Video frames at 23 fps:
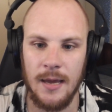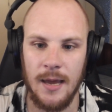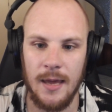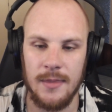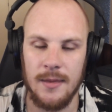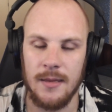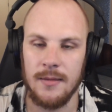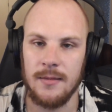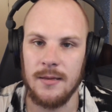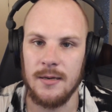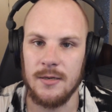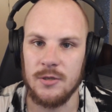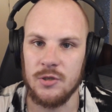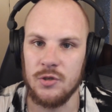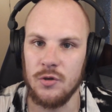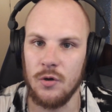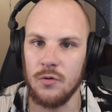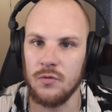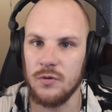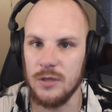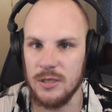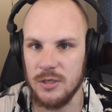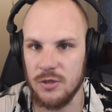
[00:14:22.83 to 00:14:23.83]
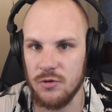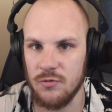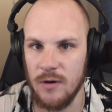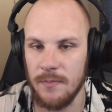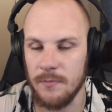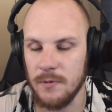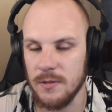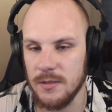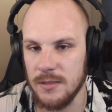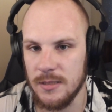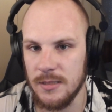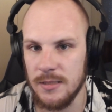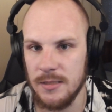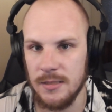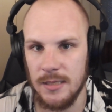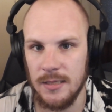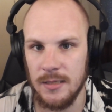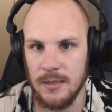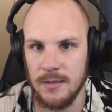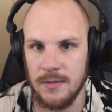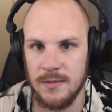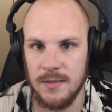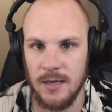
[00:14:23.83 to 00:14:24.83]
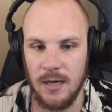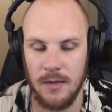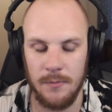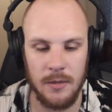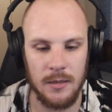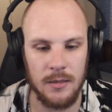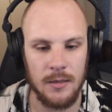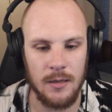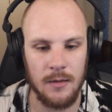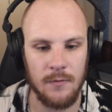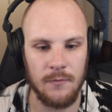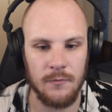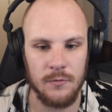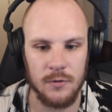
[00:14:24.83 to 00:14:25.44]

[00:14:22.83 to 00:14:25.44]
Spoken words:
and that there's no discrepancies in the timing that,